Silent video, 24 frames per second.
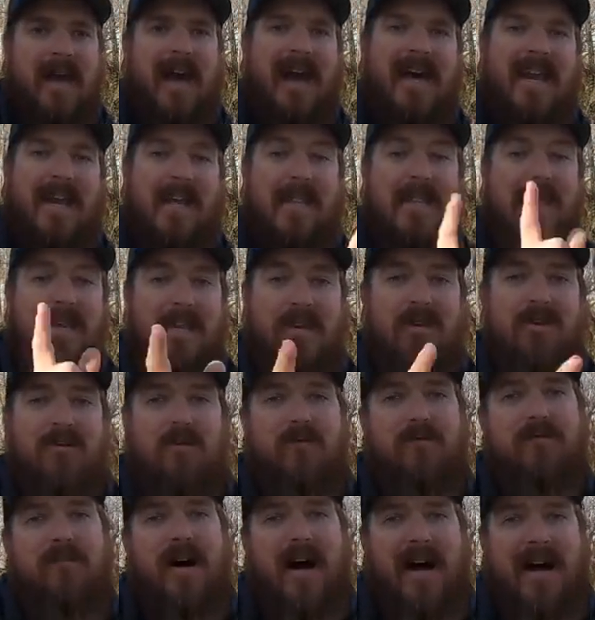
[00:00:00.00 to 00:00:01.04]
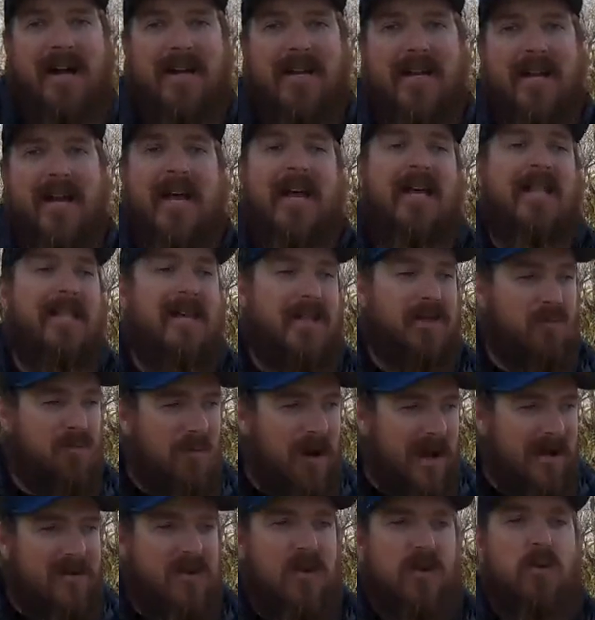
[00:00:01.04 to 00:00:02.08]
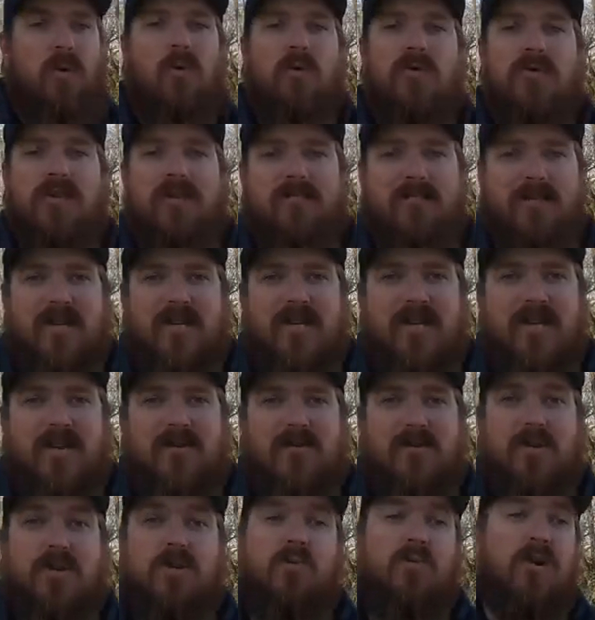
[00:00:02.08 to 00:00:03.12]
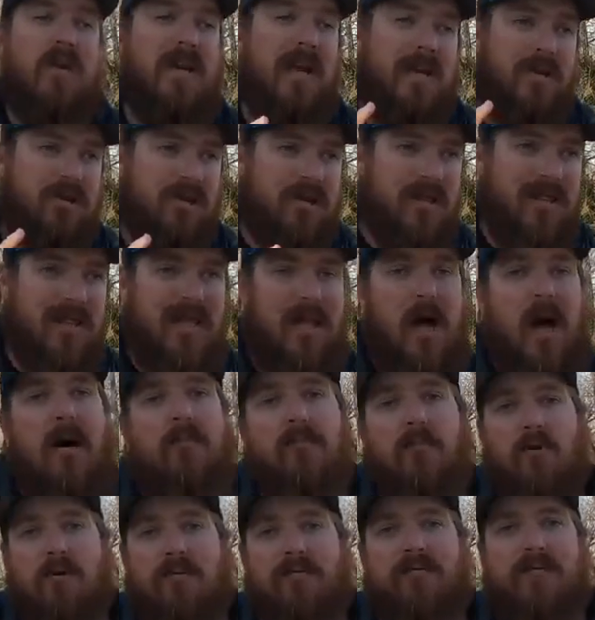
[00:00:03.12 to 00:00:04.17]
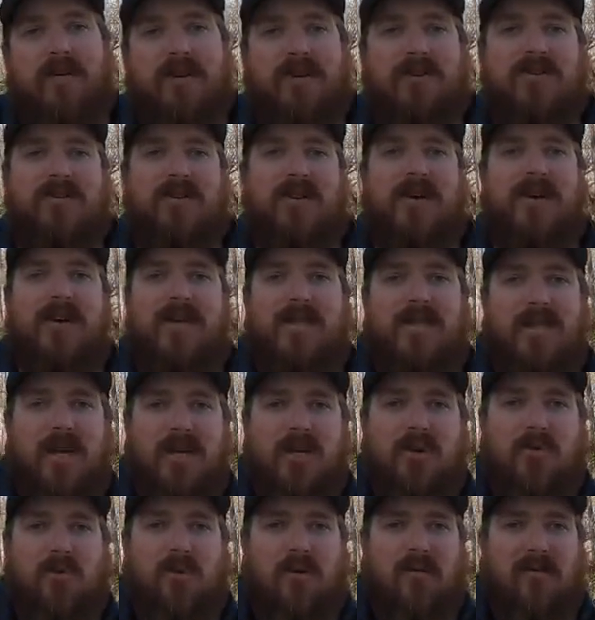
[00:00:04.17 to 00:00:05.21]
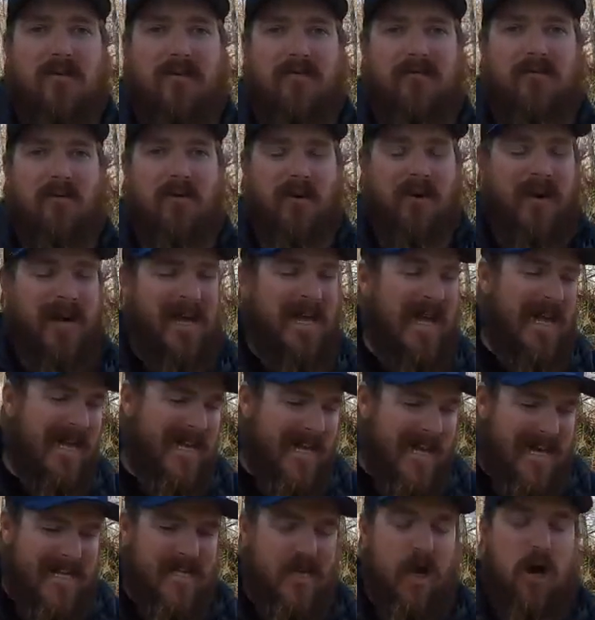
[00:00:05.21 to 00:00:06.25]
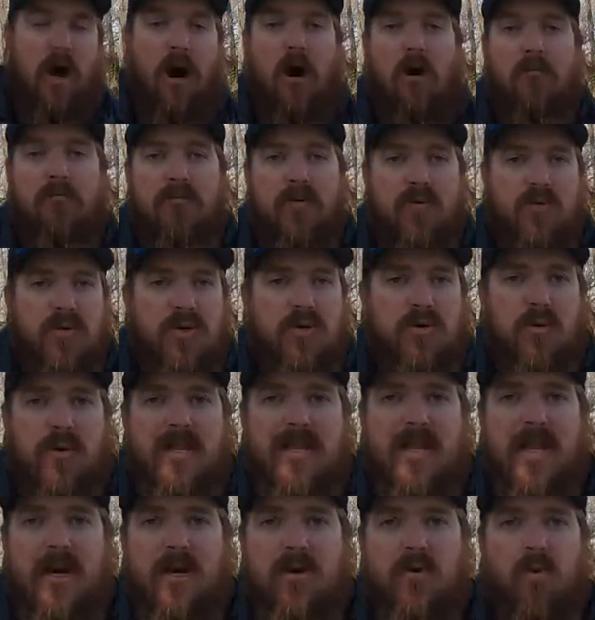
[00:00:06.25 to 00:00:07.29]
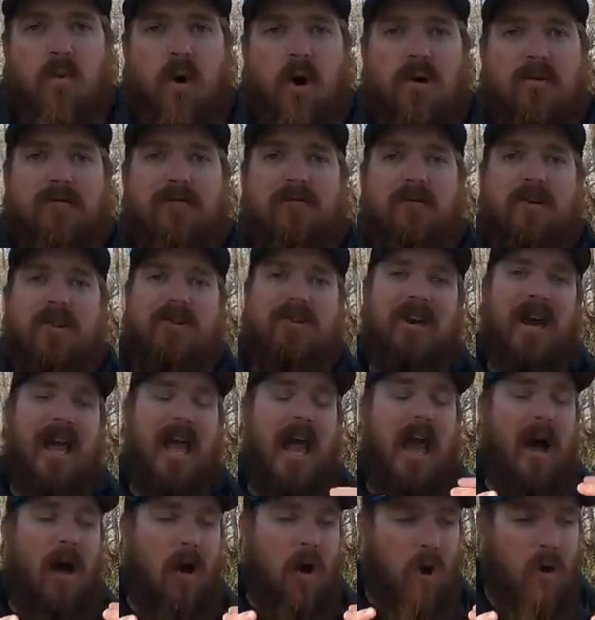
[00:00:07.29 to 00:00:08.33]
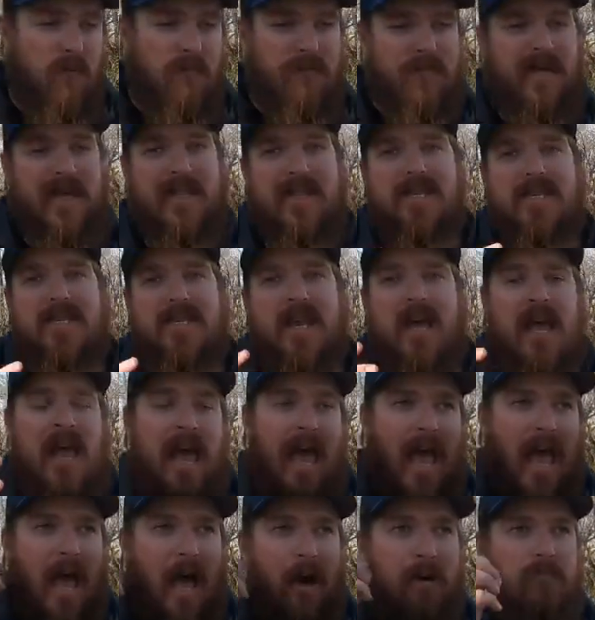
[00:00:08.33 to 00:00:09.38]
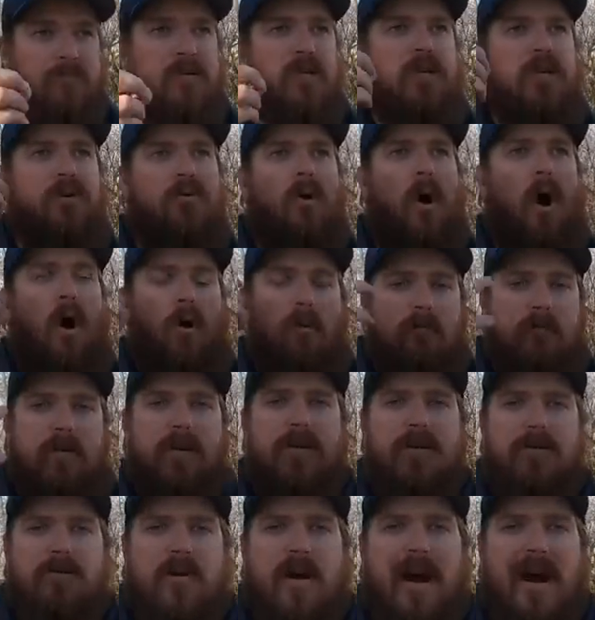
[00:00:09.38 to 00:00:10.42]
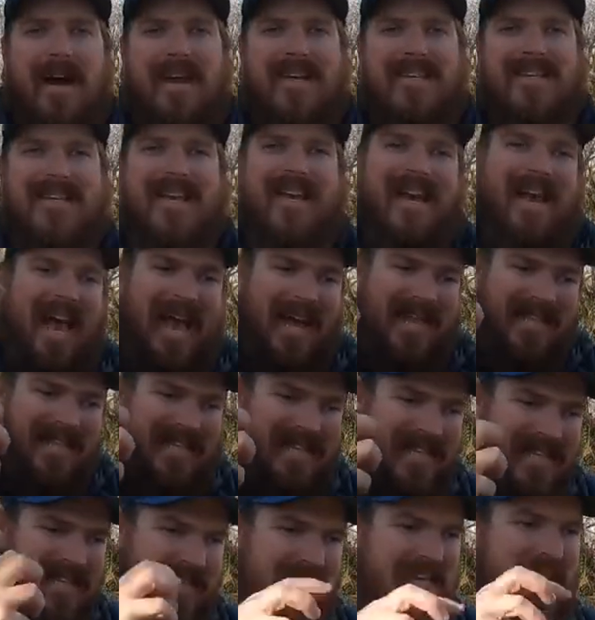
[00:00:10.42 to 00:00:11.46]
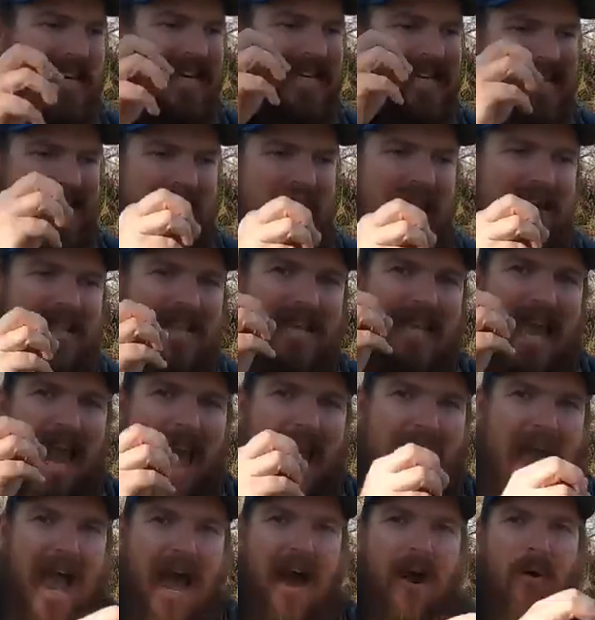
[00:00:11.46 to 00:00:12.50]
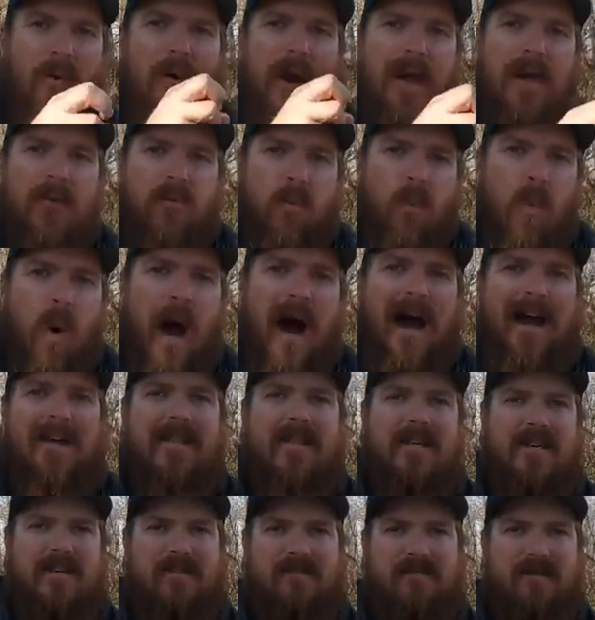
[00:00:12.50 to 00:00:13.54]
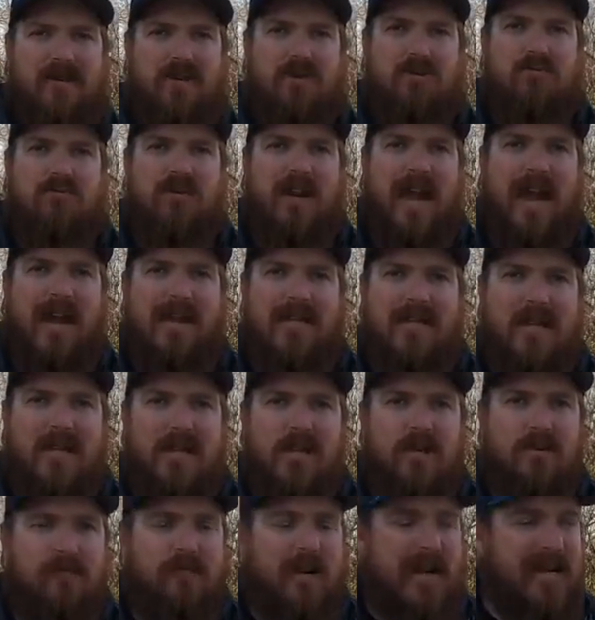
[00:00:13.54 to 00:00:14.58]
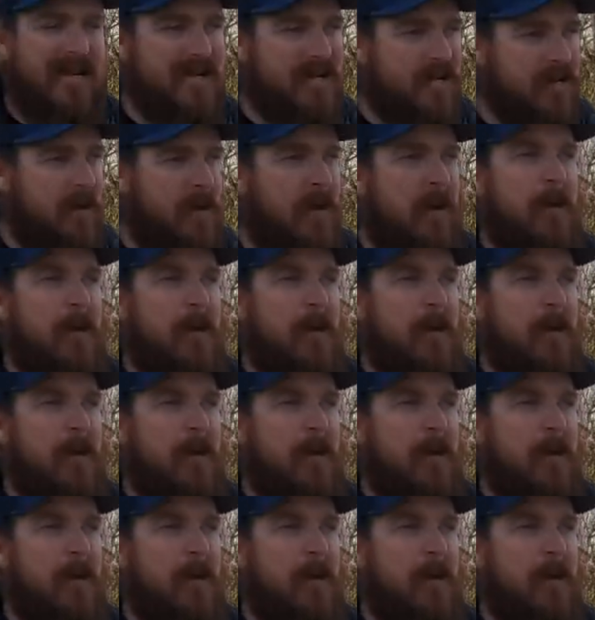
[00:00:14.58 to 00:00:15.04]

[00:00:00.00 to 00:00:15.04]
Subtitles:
And I think you'll find that throughout the course of this year, you will catch a lot more fish than you were before. Guys, I hope you enjoyed the underwater footage. I hope that this helps you open your eyes and see exactly how and why these fish are reacting to your baits.